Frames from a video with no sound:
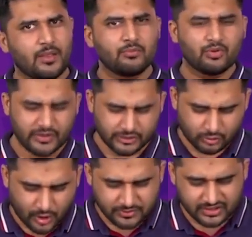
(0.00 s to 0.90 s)
Moving
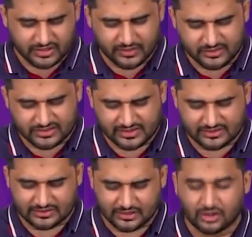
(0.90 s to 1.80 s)
to option D, which
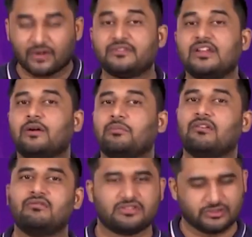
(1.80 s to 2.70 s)
is none of the
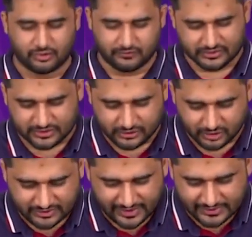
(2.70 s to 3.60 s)
above, which is obviously
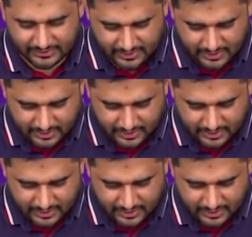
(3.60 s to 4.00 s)
not right.